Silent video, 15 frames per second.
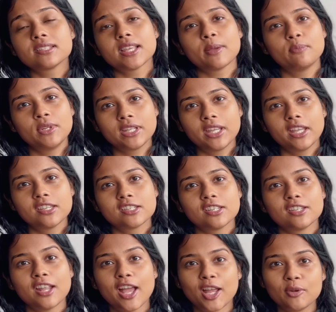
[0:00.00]

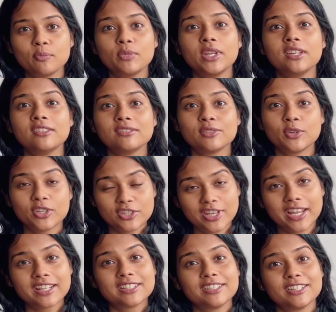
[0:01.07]
application had been
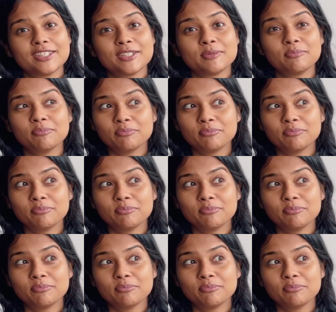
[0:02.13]
rejected